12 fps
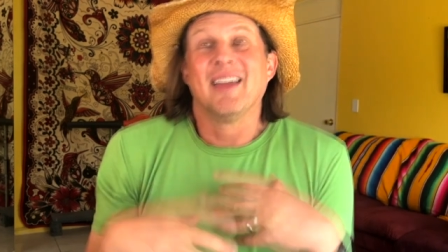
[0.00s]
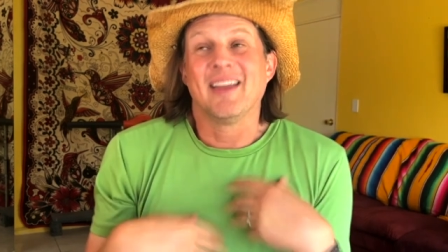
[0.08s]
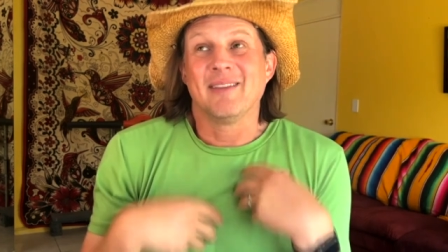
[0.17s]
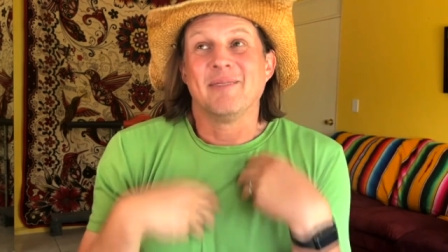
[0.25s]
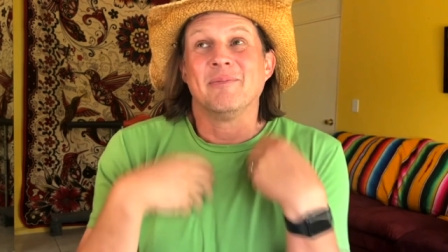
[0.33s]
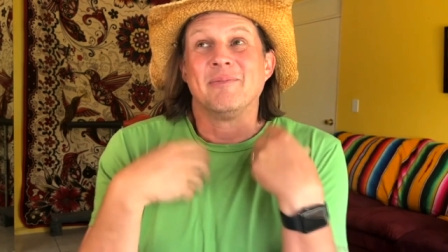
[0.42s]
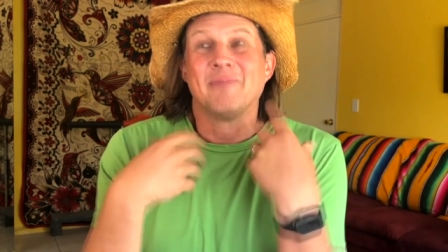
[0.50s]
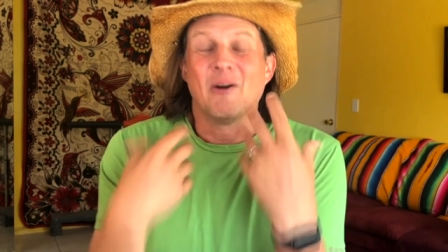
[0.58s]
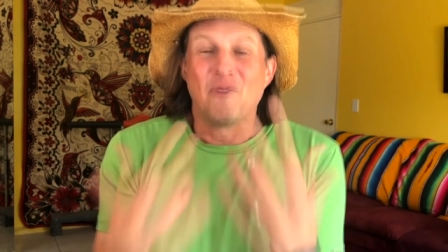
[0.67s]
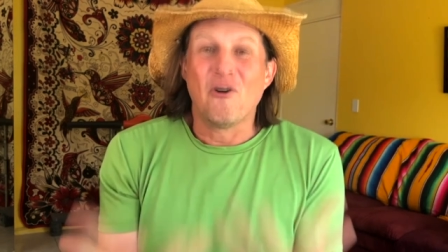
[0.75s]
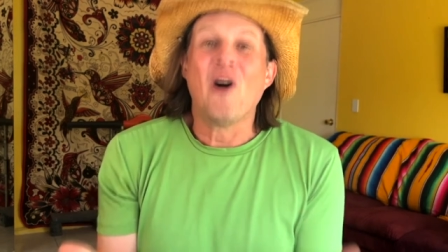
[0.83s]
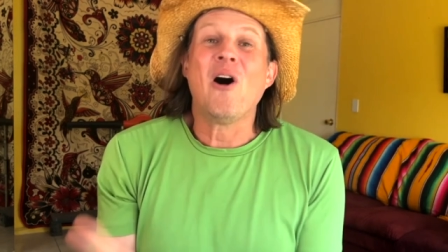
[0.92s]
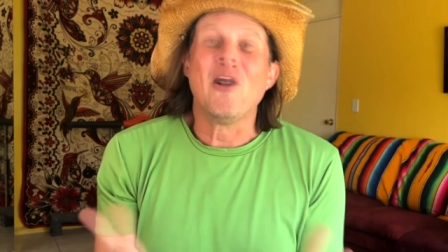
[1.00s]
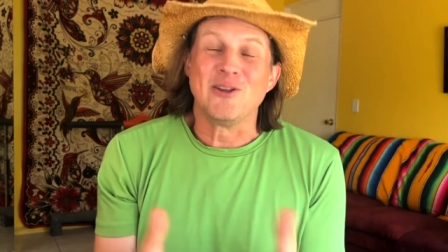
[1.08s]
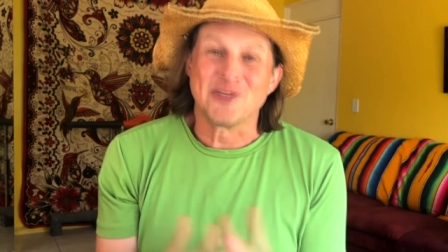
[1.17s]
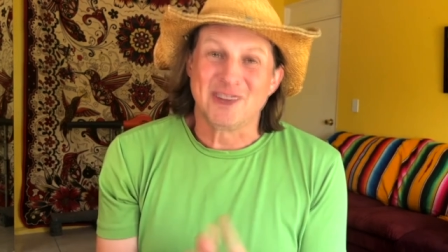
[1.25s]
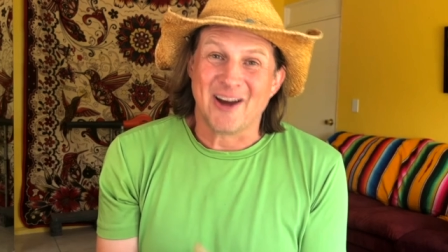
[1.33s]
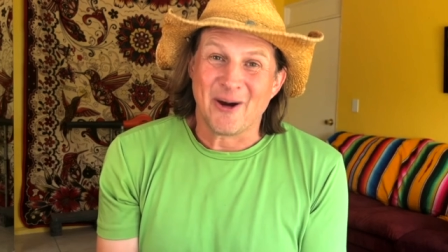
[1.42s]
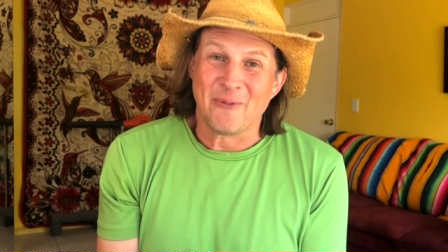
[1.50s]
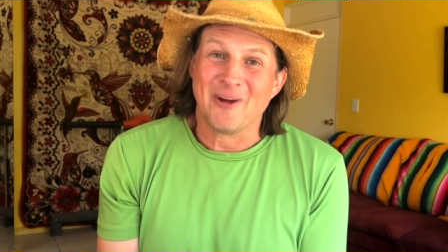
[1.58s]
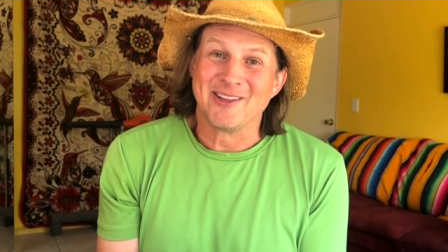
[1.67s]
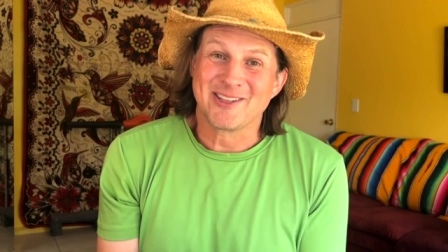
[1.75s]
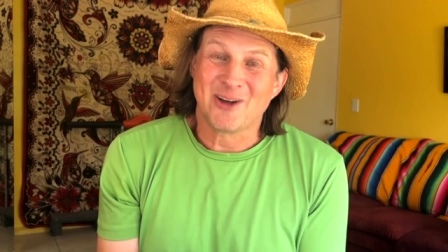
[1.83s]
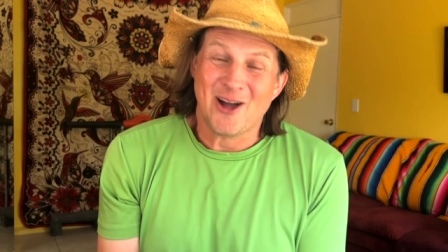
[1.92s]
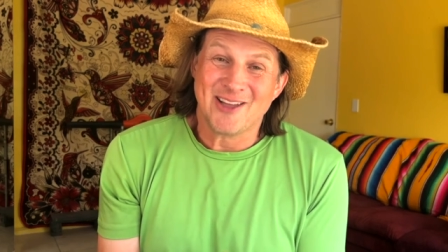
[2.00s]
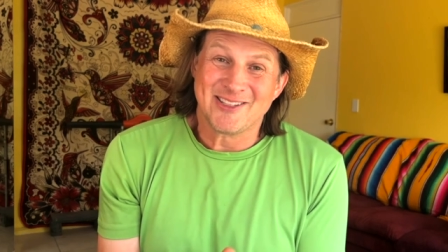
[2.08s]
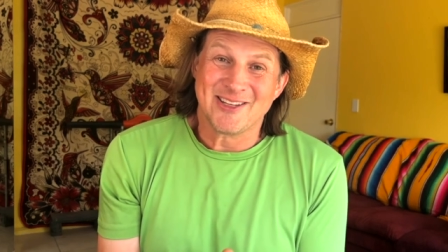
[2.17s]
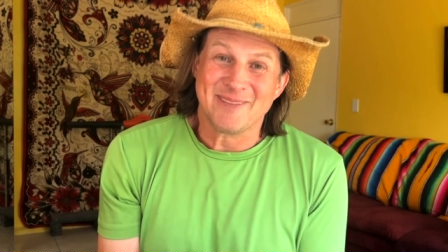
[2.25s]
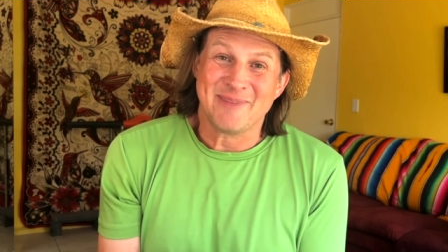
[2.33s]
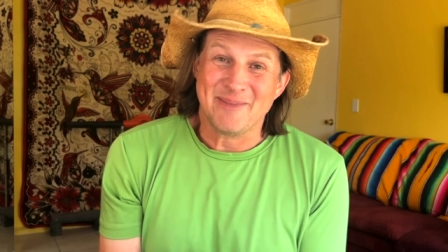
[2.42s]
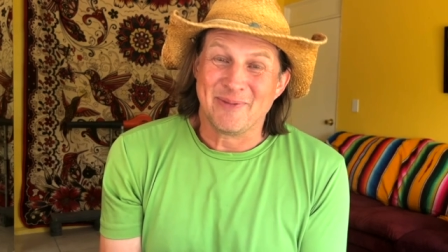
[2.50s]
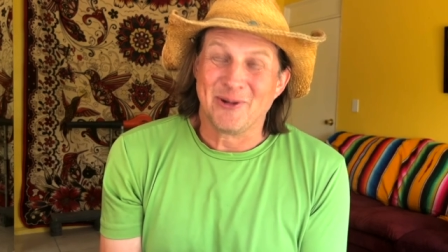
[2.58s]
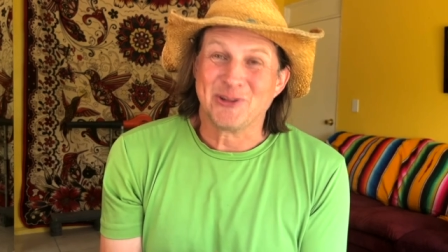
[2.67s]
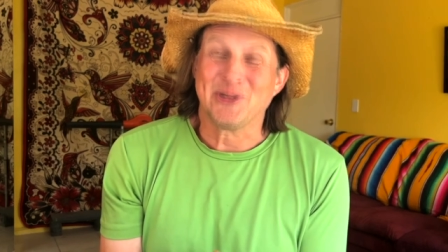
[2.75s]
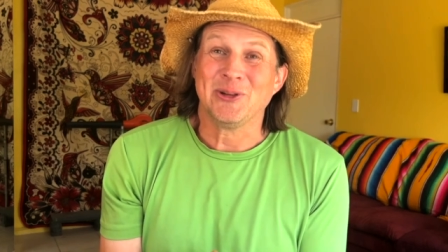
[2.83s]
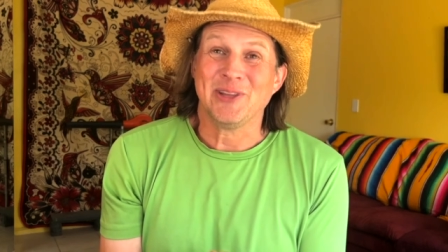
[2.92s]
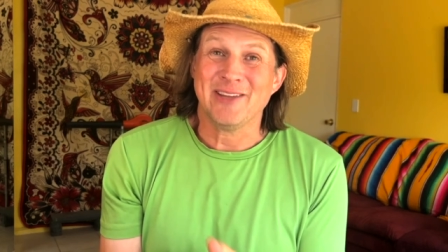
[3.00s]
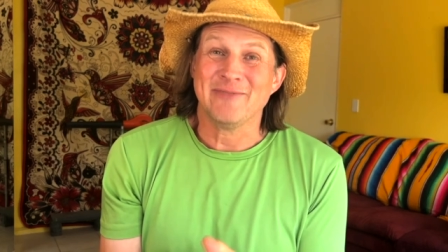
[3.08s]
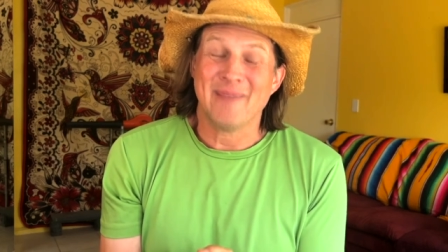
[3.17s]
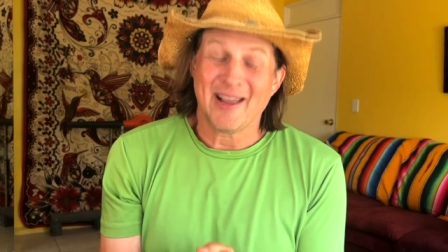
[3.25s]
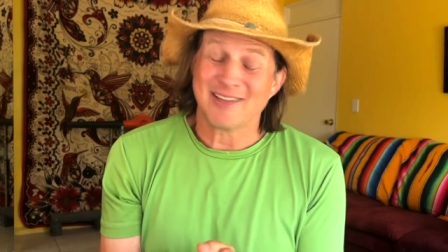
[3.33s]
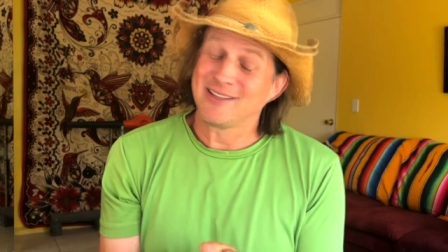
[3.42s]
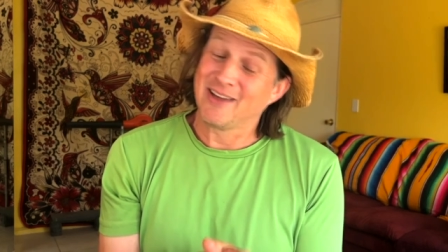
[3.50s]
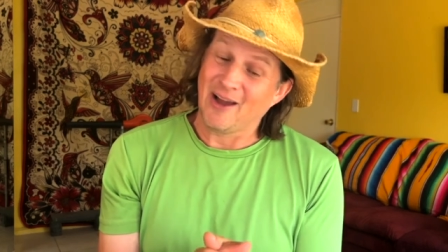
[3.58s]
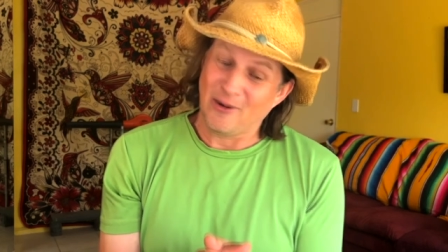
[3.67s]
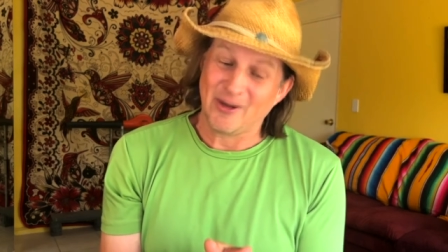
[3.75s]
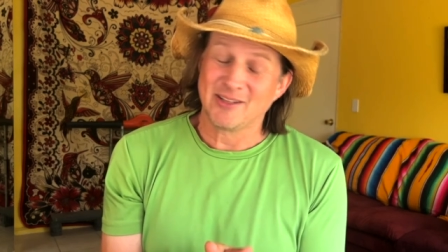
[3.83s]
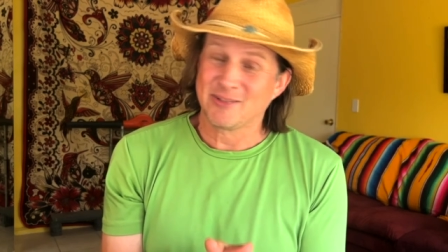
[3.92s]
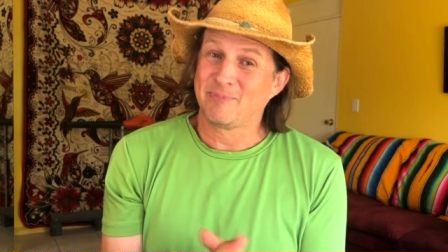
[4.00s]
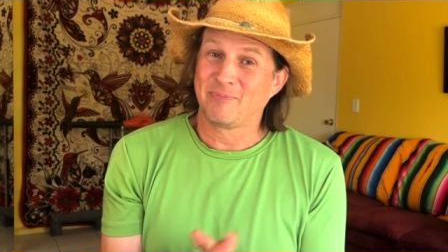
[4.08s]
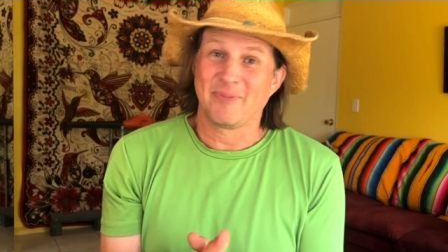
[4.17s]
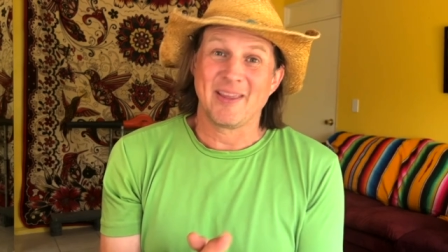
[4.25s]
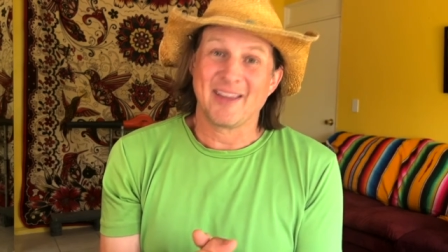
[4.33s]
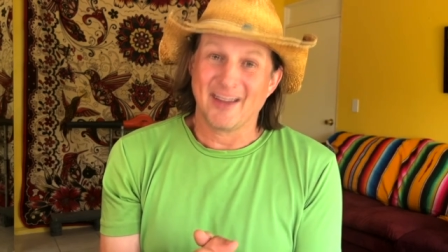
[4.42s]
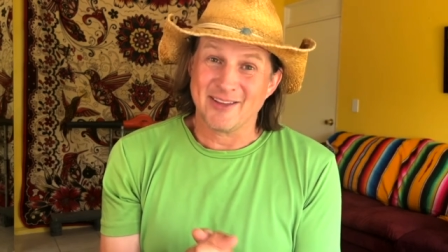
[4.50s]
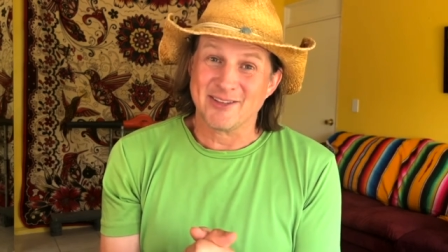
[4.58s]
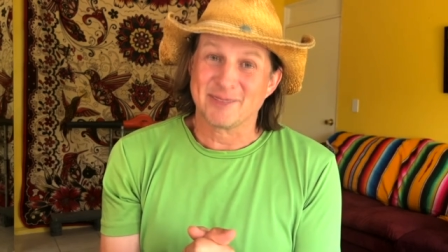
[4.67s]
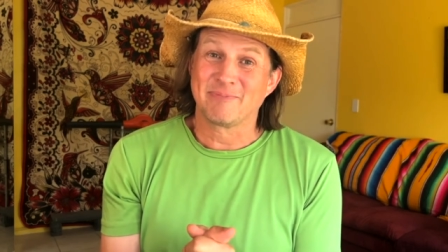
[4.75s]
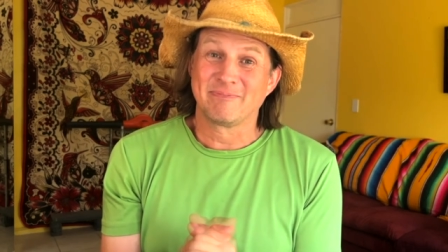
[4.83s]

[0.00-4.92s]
it, the falls are what's causing people to leave Mexico. And it's because,